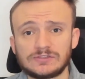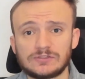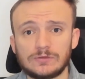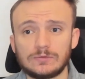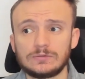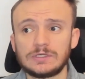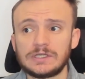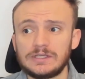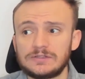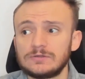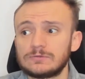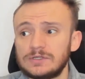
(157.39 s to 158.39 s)
so
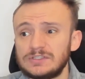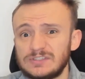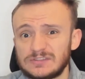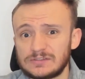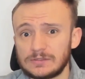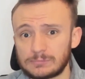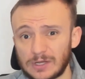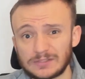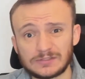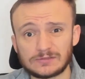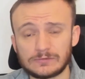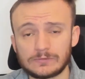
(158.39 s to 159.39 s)
it increases the
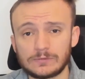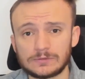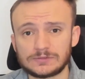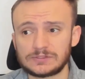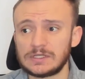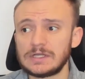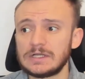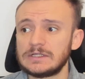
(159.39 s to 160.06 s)
prices, of course.